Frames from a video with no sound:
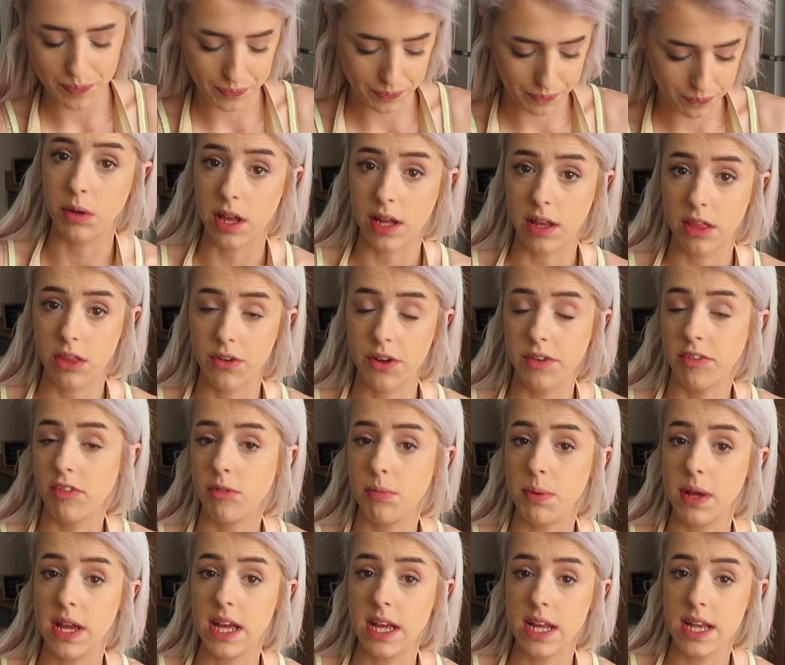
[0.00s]
I will link the
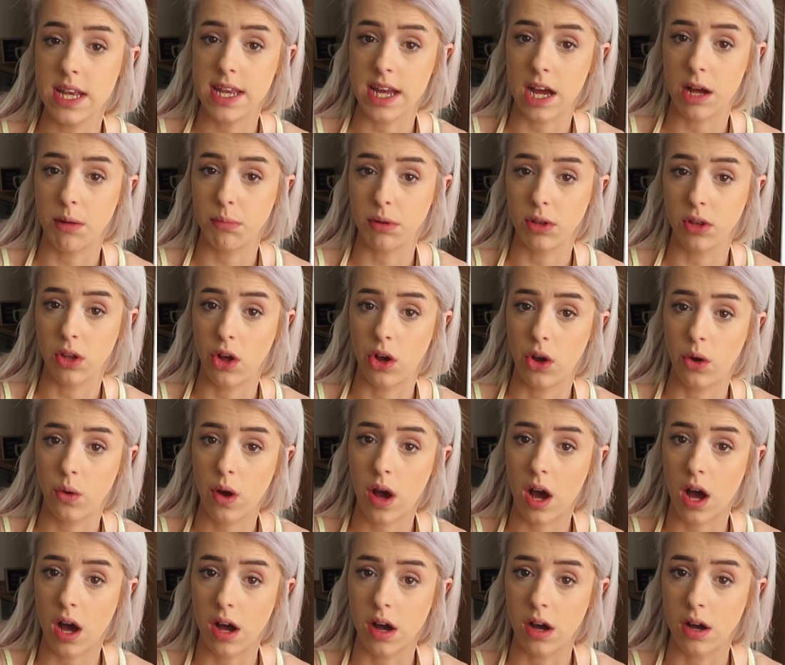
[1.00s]
recipe down below
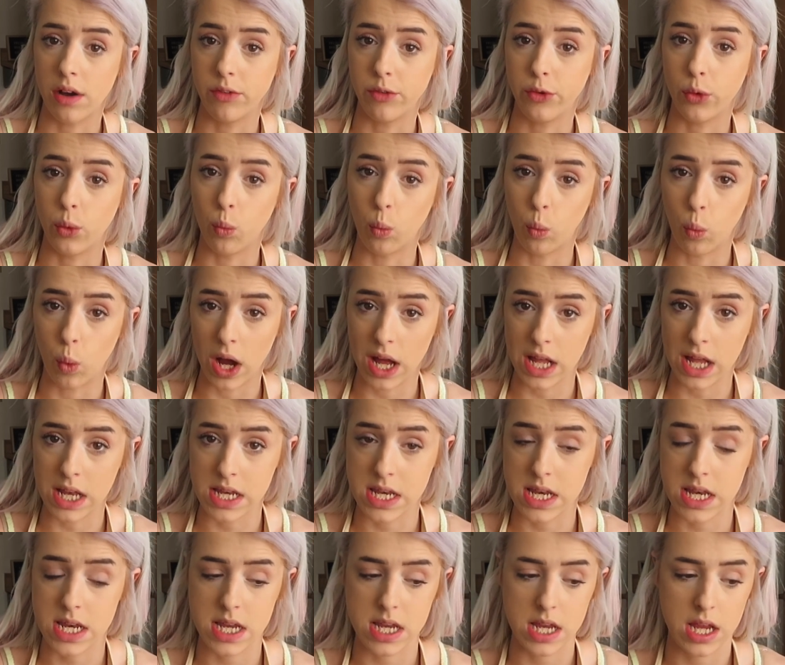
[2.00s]
of
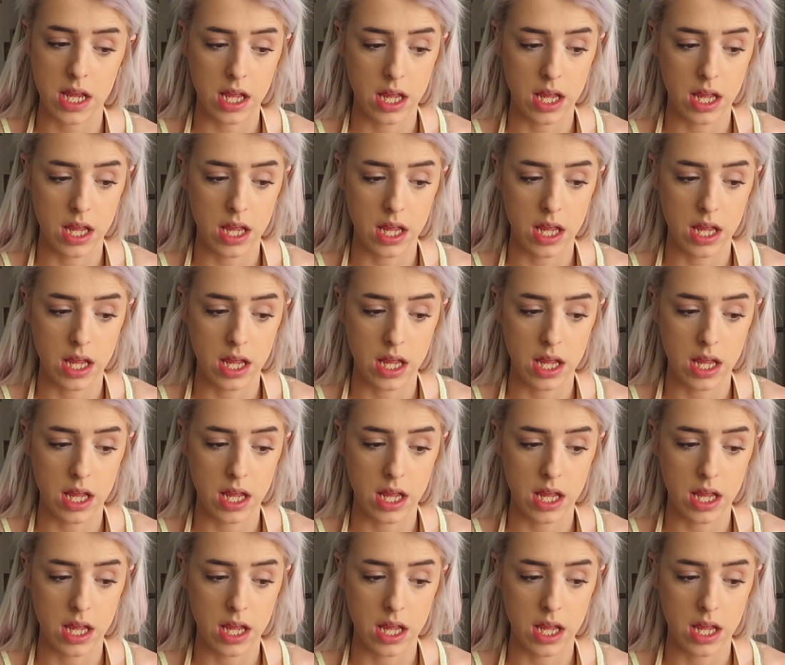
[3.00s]
what